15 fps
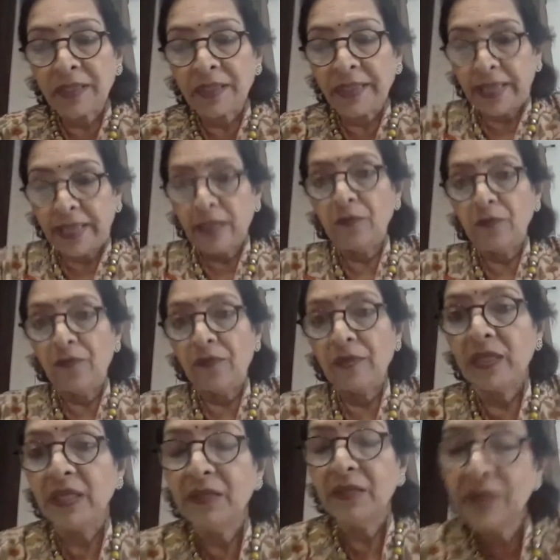at the end of
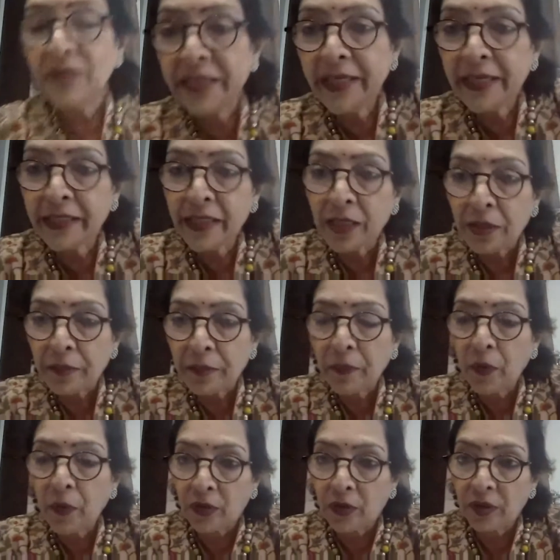it, give a DNA
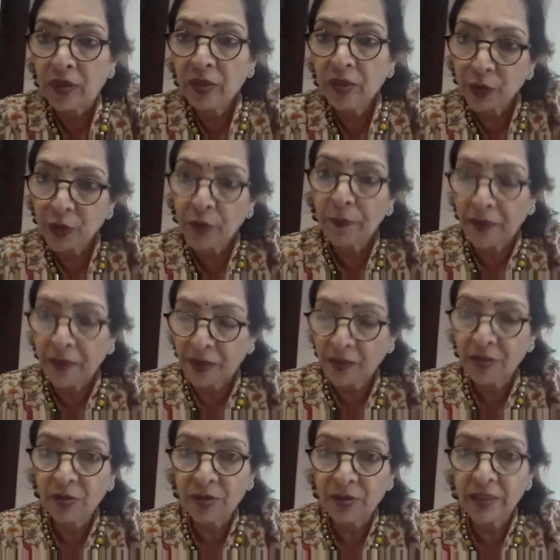report to the
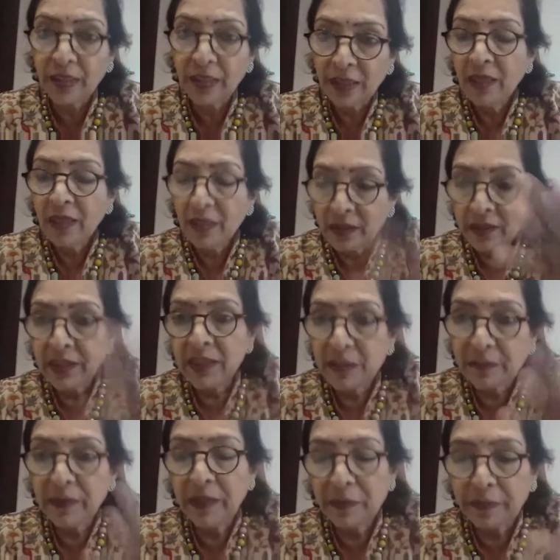patient to say, this
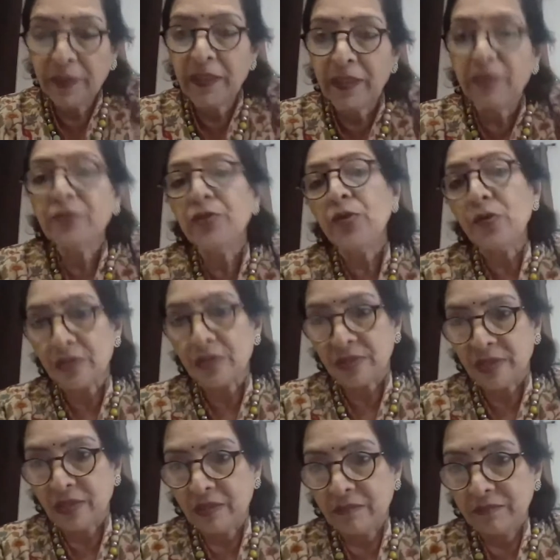baby is
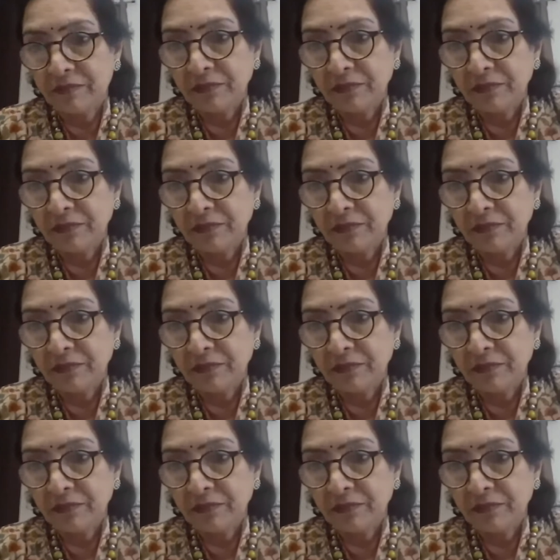yours,